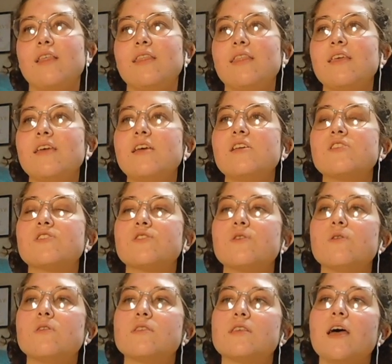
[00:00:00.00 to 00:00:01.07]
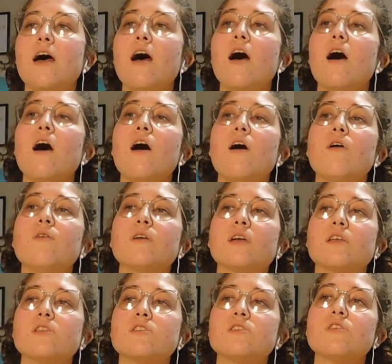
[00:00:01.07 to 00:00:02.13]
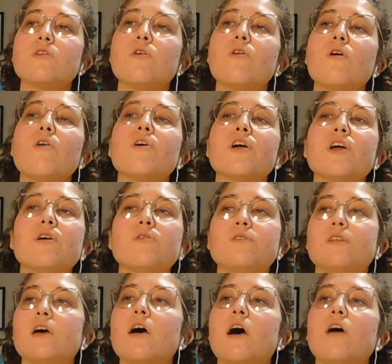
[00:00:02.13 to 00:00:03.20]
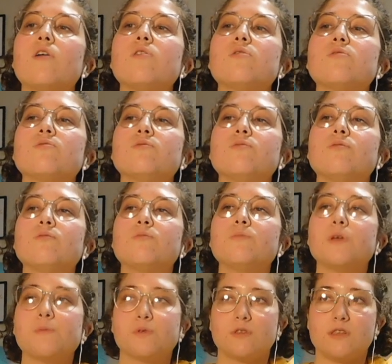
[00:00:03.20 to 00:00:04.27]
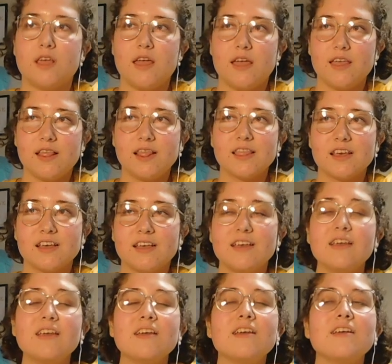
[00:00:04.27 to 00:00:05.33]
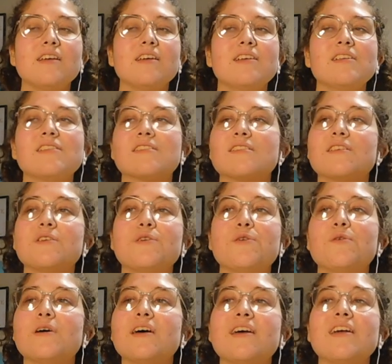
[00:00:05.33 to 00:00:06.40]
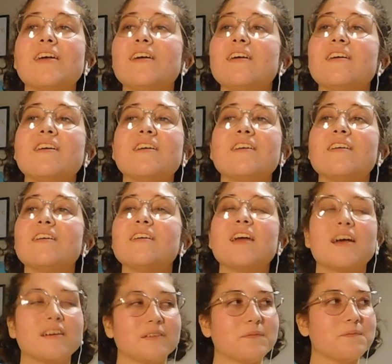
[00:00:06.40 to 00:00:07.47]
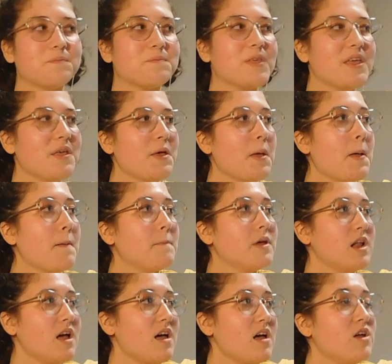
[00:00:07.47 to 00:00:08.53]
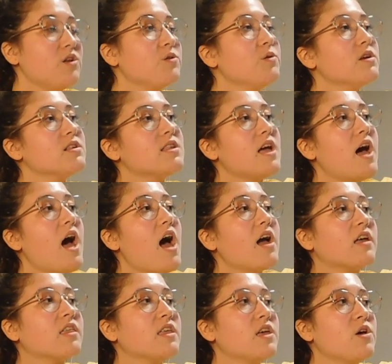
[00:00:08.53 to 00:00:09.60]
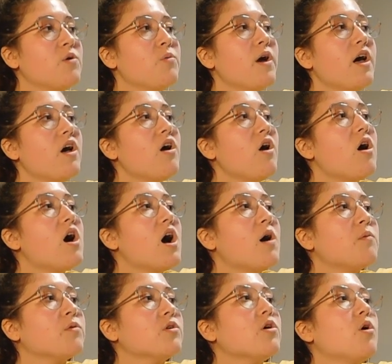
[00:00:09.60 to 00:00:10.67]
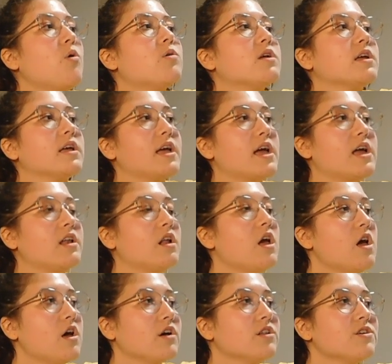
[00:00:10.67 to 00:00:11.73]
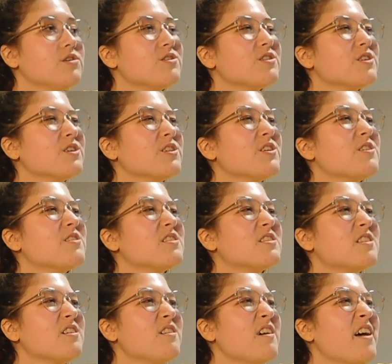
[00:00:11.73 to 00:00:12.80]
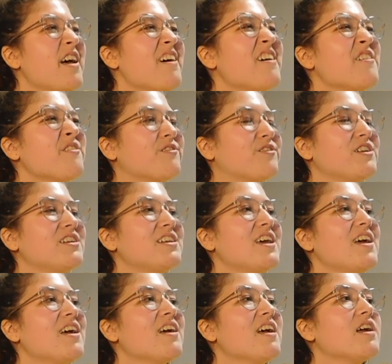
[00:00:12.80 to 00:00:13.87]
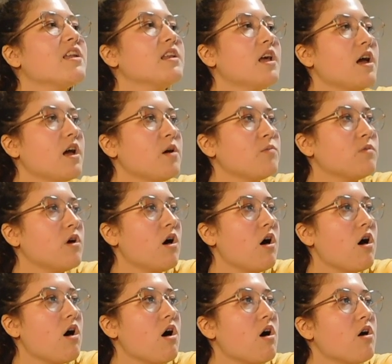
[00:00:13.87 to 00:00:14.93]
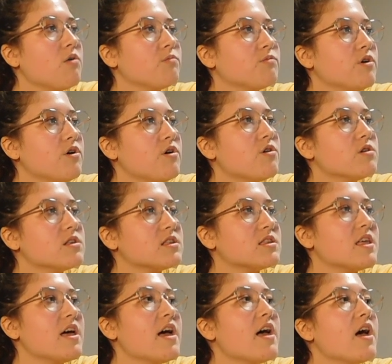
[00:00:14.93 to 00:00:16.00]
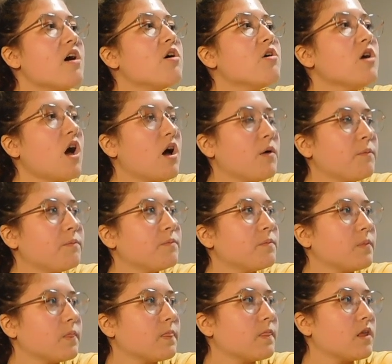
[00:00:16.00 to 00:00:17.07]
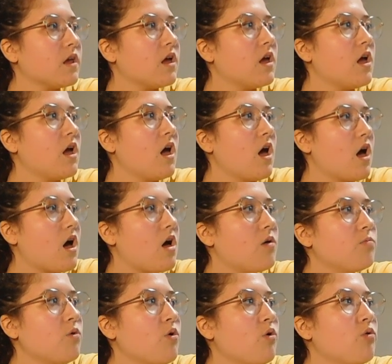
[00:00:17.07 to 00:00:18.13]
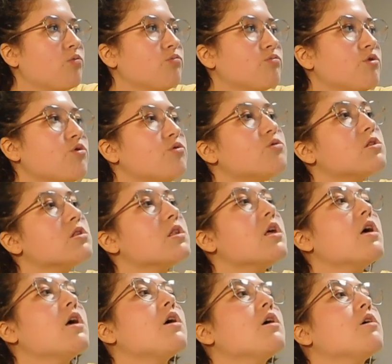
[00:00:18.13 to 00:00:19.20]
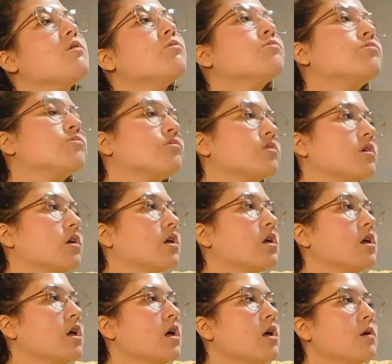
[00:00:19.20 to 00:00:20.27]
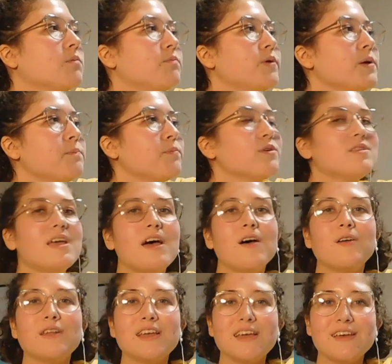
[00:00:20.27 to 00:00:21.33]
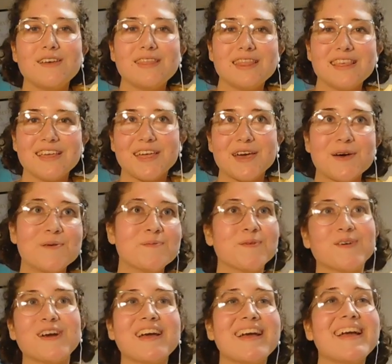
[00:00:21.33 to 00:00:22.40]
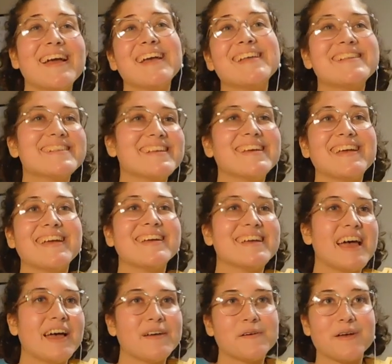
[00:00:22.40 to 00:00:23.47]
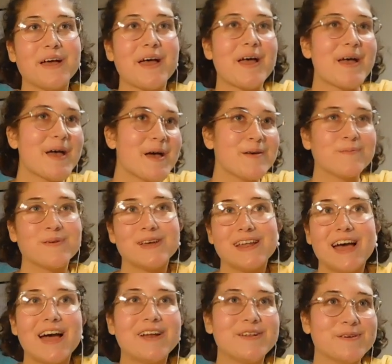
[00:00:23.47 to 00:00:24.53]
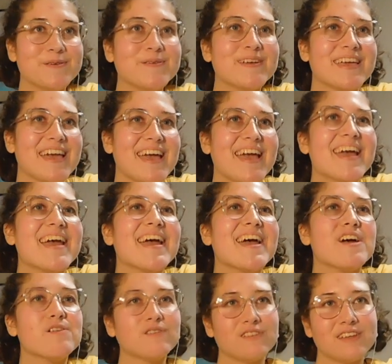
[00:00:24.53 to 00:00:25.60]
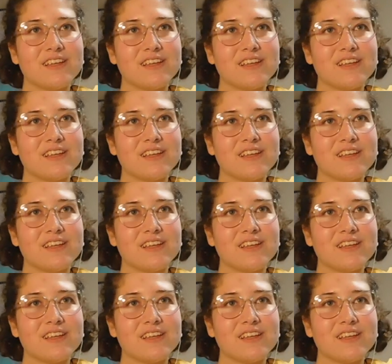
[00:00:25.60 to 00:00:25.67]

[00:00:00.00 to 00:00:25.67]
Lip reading: This whole town can slow you down. People taking the easy way. But I know exactly where I'm going, and closer, closer every day, and I'm almost there. I'm almost there. People down here think I'm crazy, but I don't care.